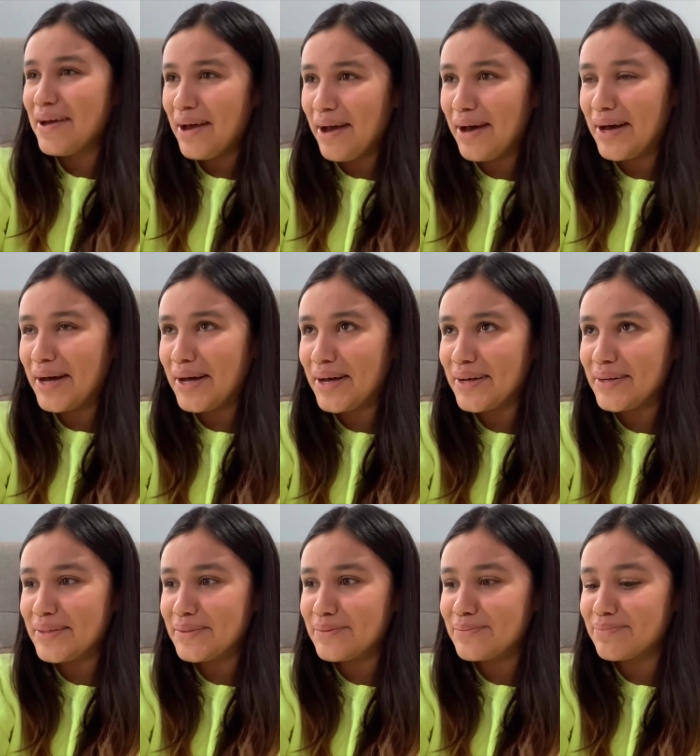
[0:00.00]

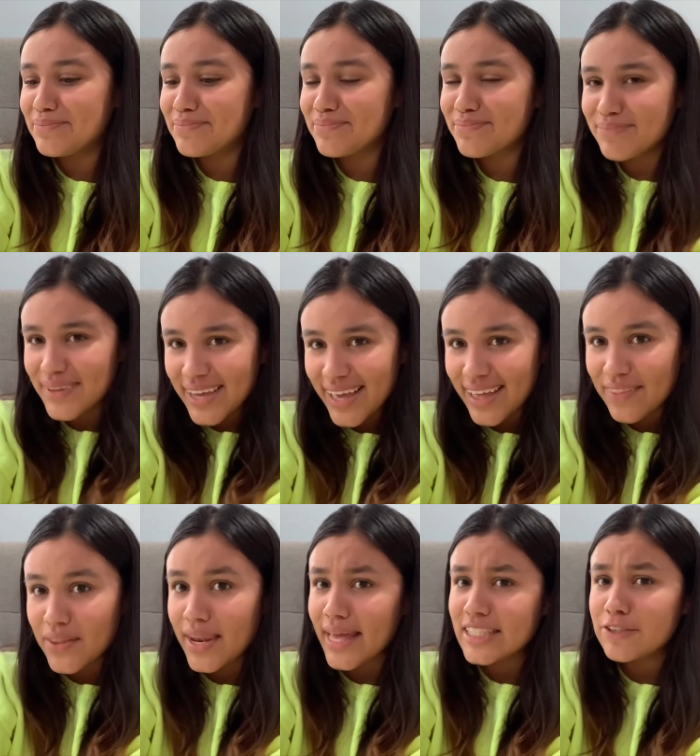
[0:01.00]
Um, but yeah, the
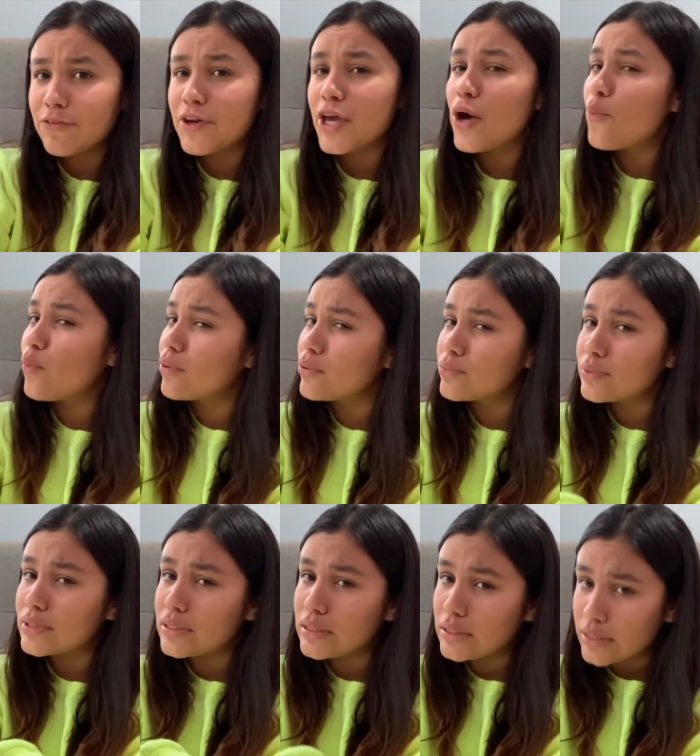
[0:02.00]
next video will
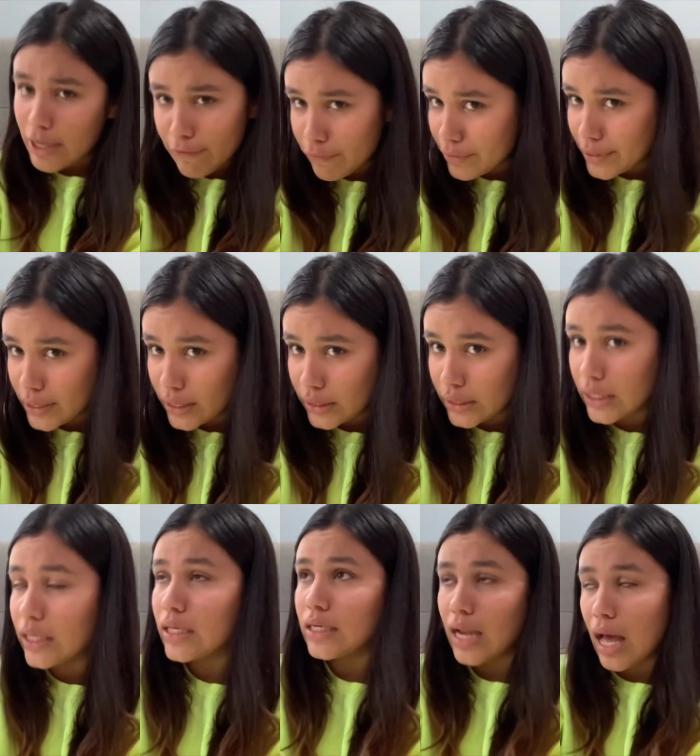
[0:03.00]
definitely
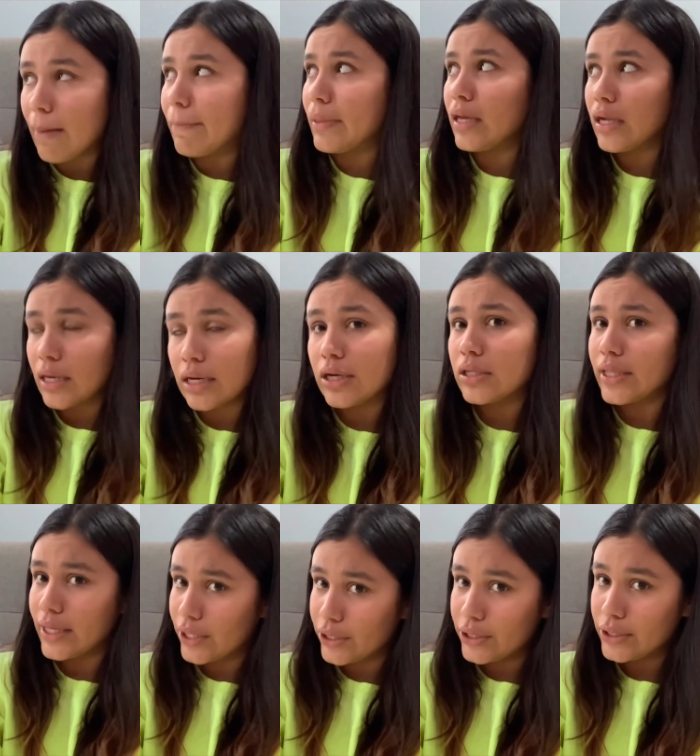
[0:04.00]
not be a year
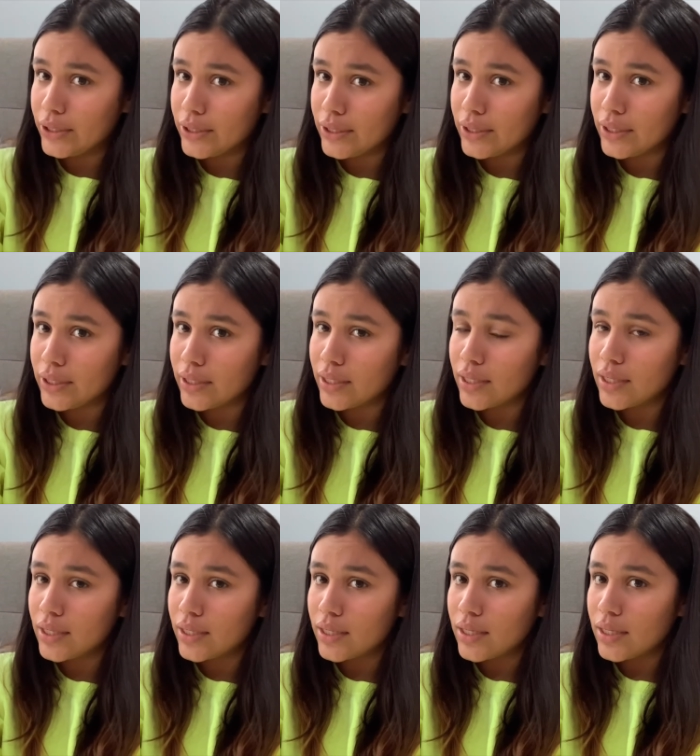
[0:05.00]
later.
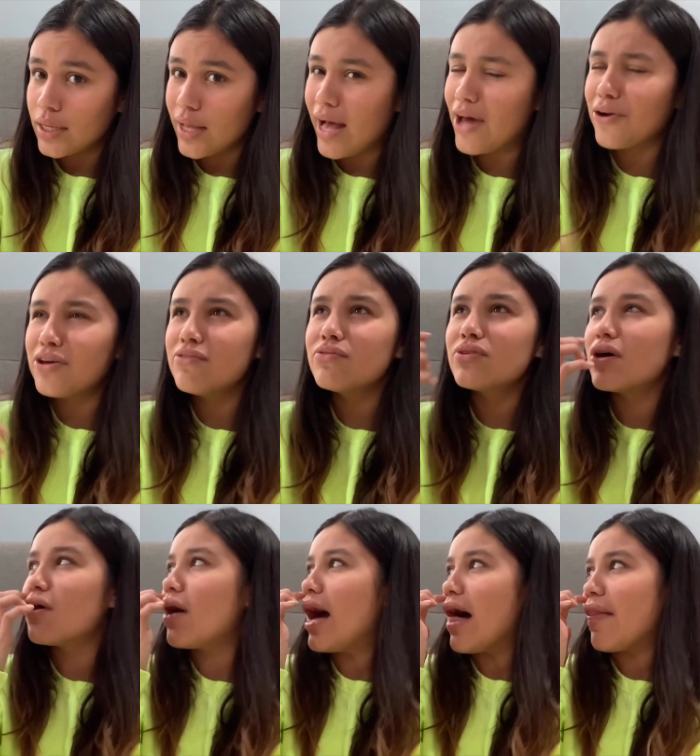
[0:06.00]
I don't even
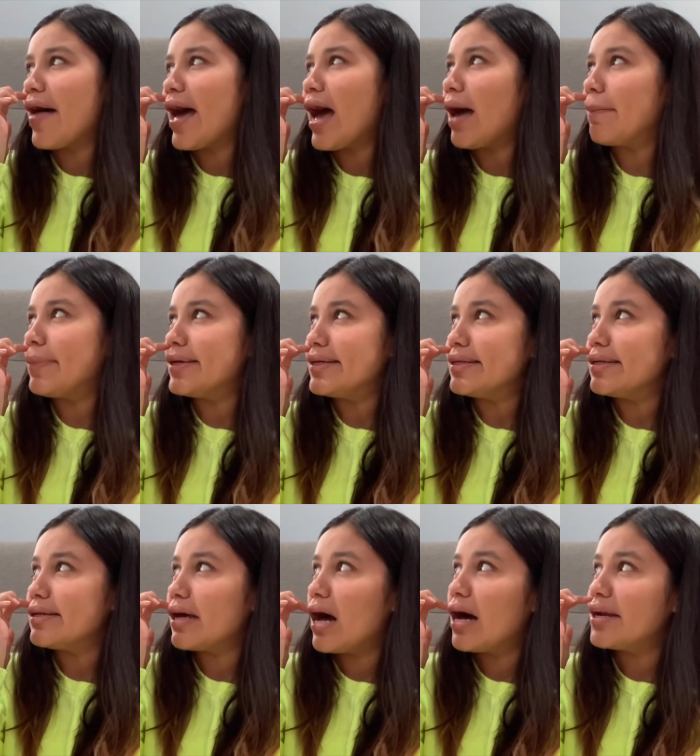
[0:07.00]
know how that happened,
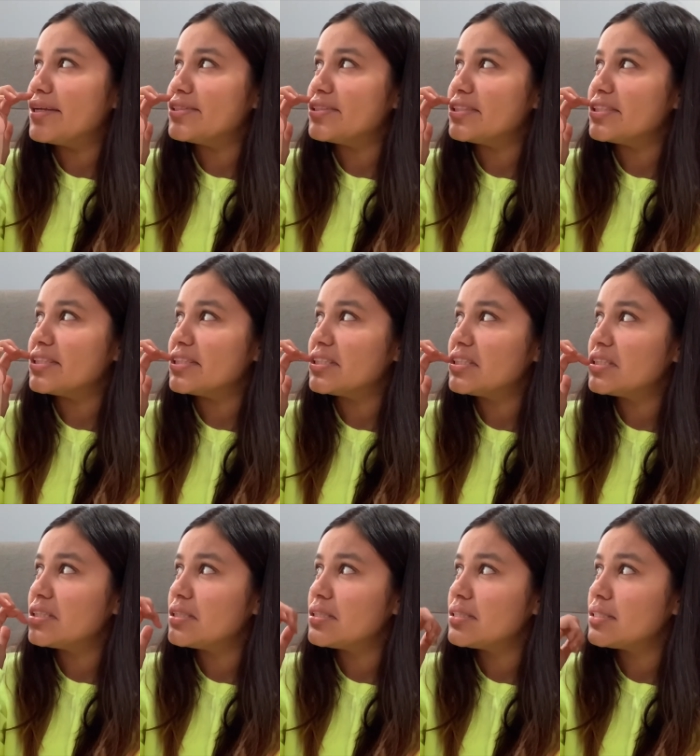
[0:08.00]
honestly.
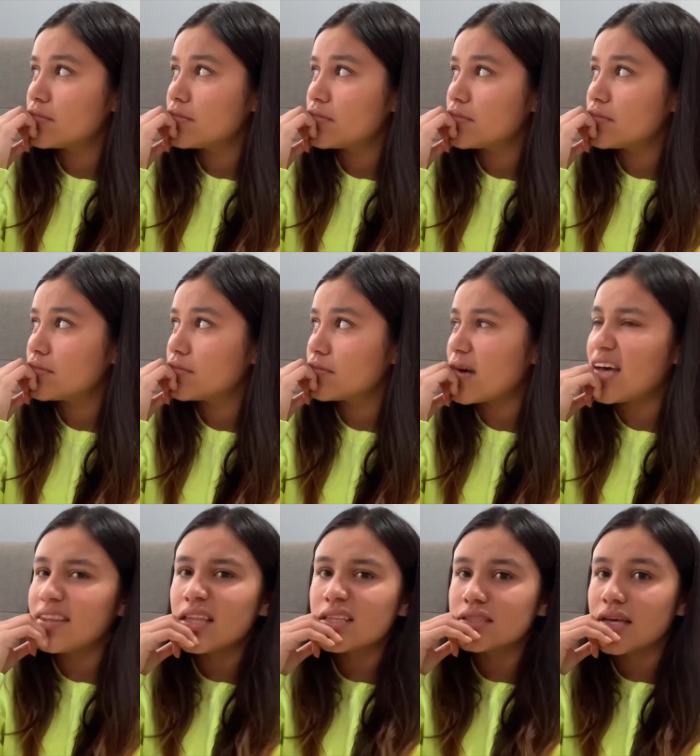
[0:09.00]
I
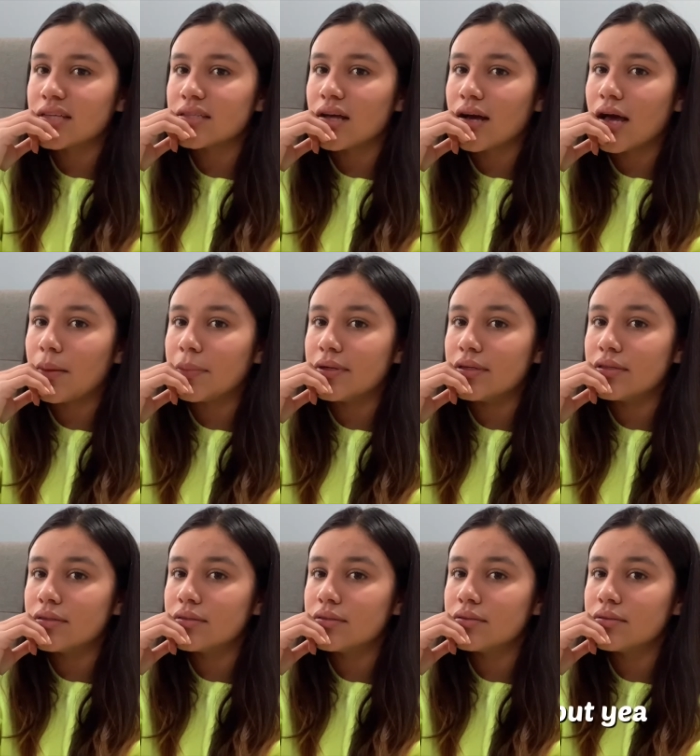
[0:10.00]
think TikTok happened.
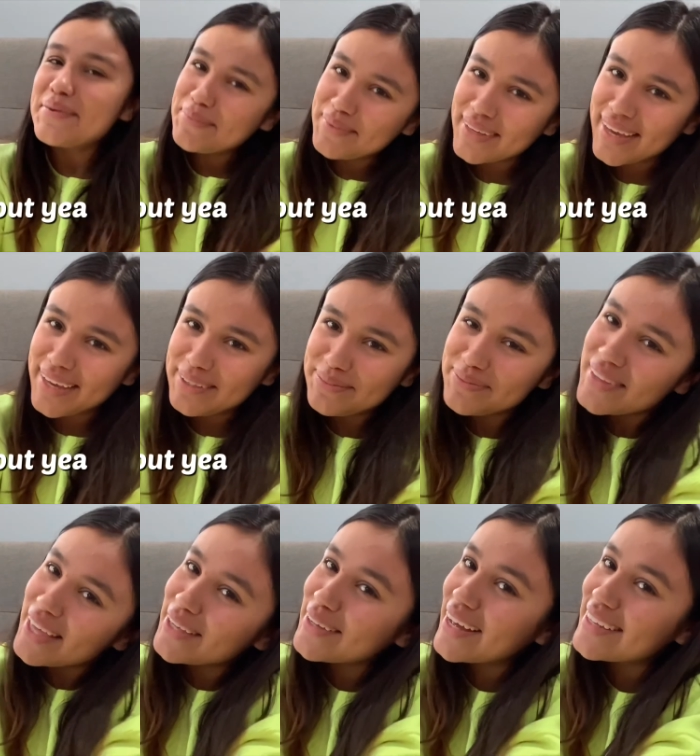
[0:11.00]
But yeah, thank
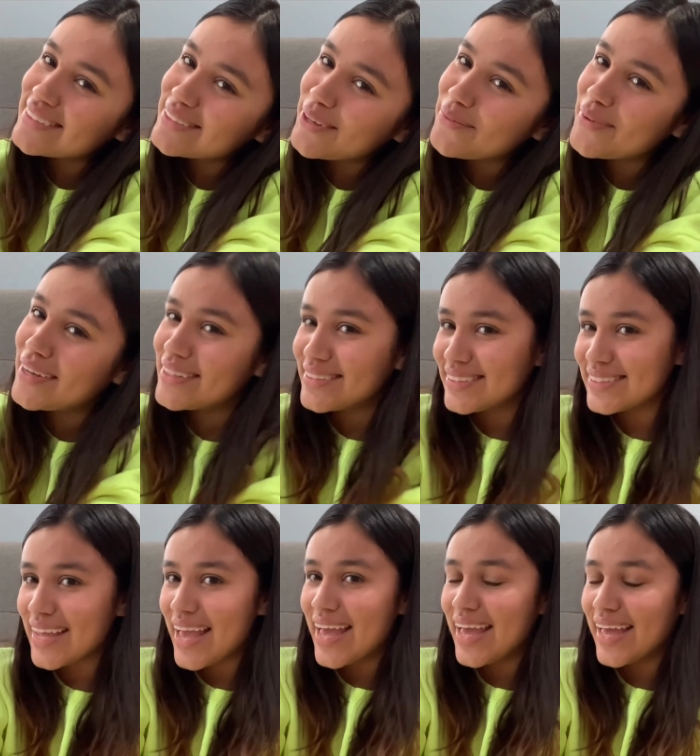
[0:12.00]
you guys so much
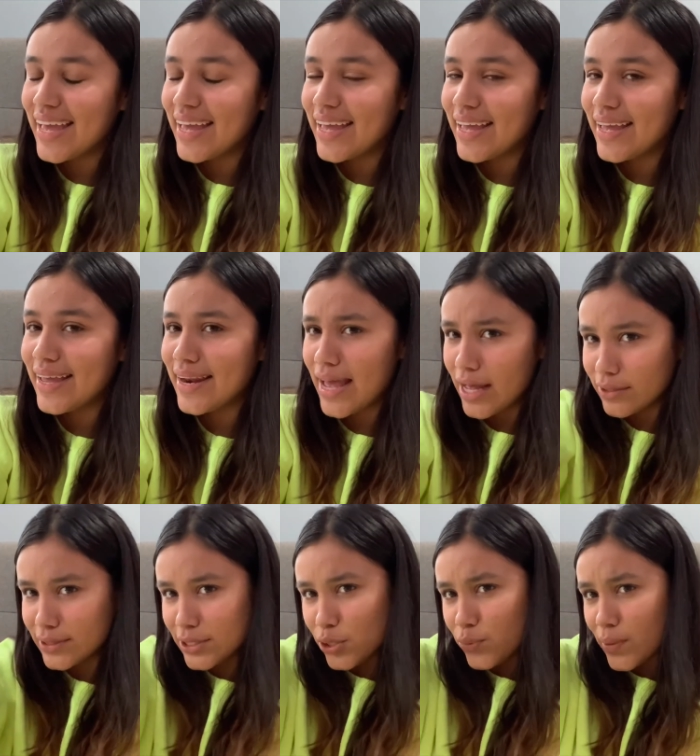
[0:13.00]
and I'll
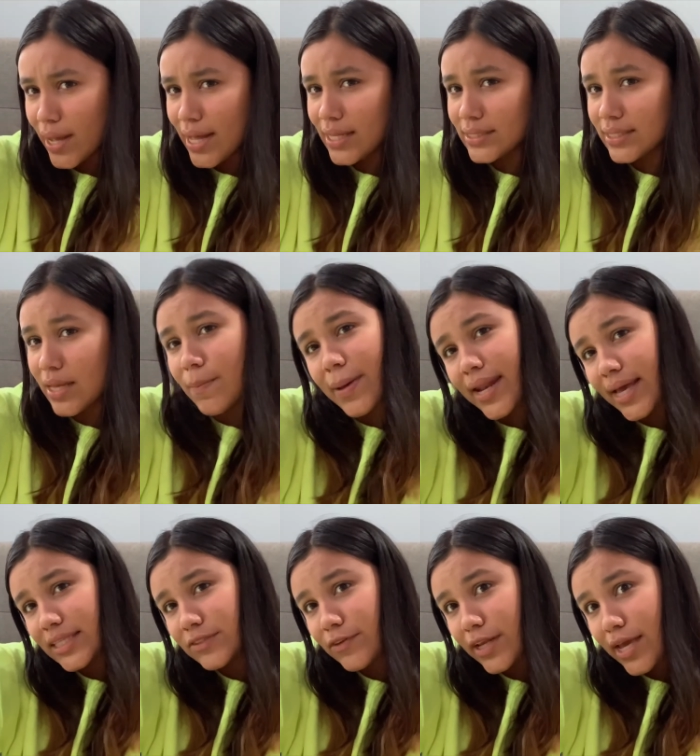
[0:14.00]
see you guys in my
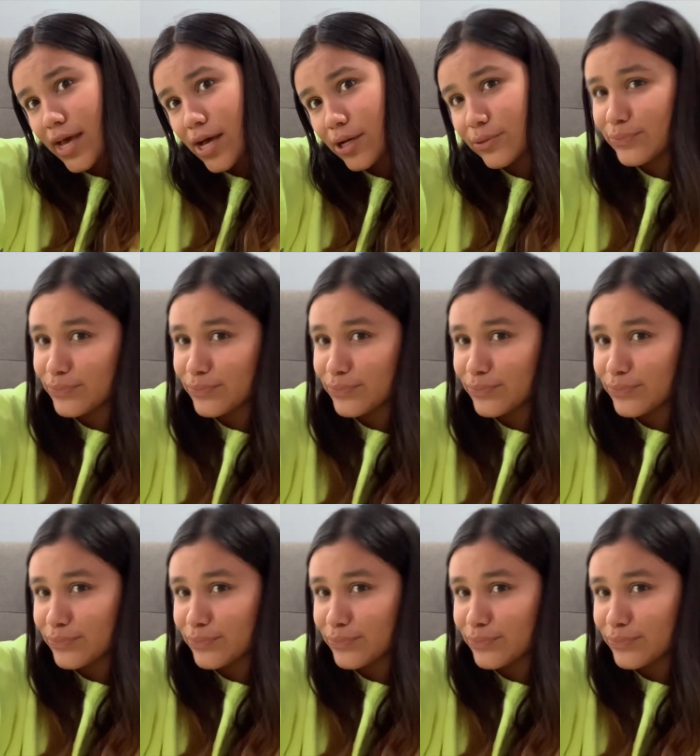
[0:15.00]
next video.